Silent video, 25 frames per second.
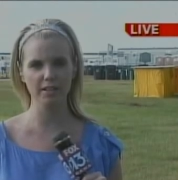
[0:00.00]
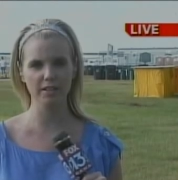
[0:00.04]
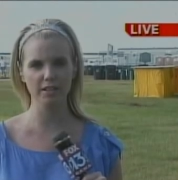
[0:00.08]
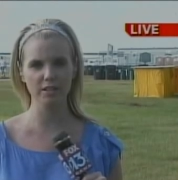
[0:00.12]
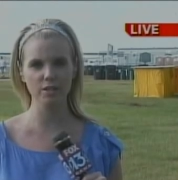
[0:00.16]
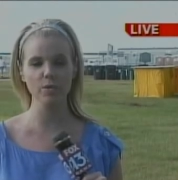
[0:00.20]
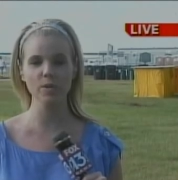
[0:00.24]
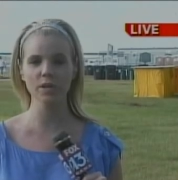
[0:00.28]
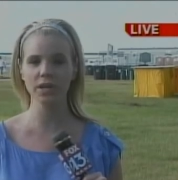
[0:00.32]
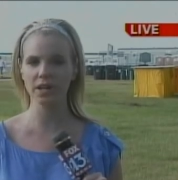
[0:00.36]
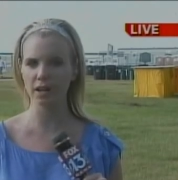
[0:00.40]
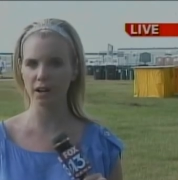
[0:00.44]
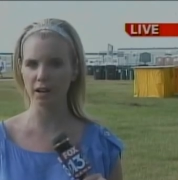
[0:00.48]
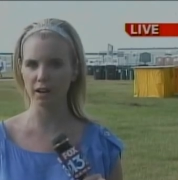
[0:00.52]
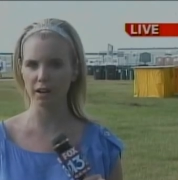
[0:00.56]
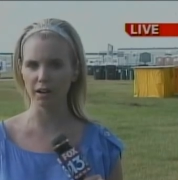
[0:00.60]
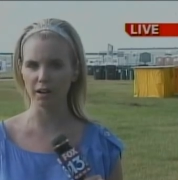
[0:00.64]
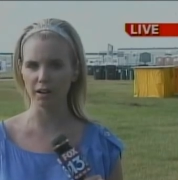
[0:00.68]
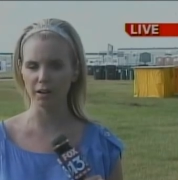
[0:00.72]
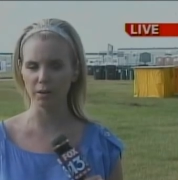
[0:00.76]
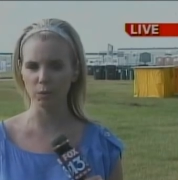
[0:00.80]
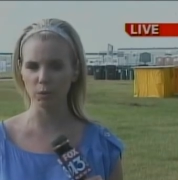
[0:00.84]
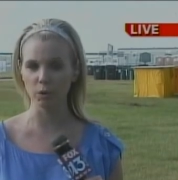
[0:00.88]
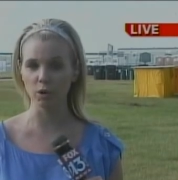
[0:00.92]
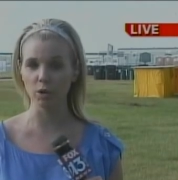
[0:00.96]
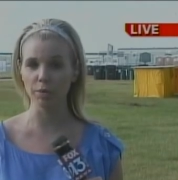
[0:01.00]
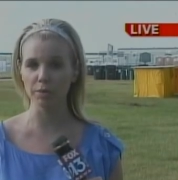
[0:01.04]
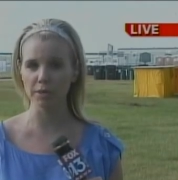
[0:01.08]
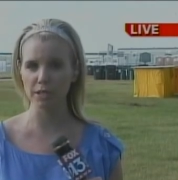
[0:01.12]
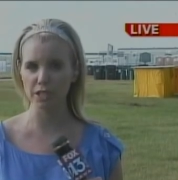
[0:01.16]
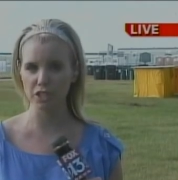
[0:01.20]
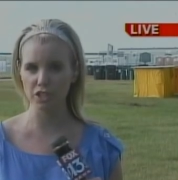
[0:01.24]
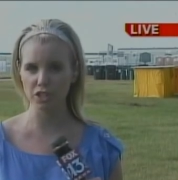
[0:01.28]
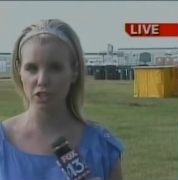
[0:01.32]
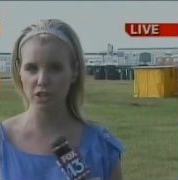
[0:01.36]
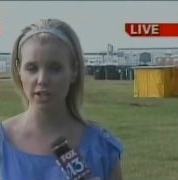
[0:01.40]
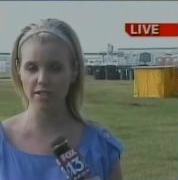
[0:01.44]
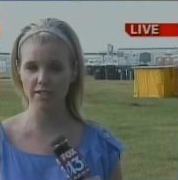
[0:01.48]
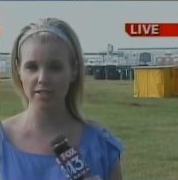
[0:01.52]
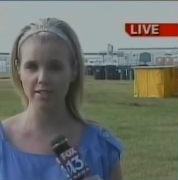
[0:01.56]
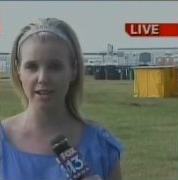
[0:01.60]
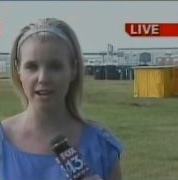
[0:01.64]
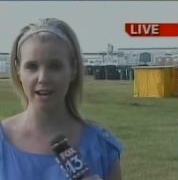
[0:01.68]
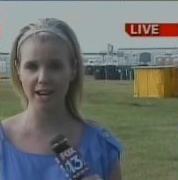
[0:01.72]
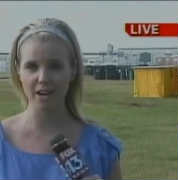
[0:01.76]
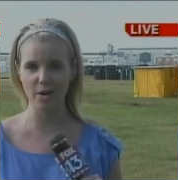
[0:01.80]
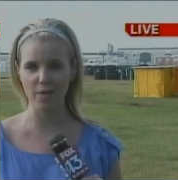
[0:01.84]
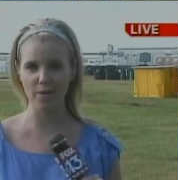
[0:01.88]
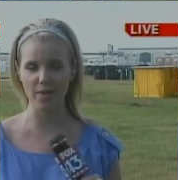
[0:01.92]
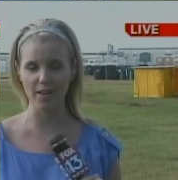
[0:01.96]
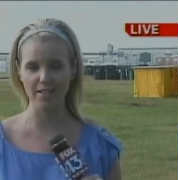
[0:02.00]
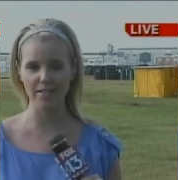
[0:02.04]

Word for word: Tunica will be shut down.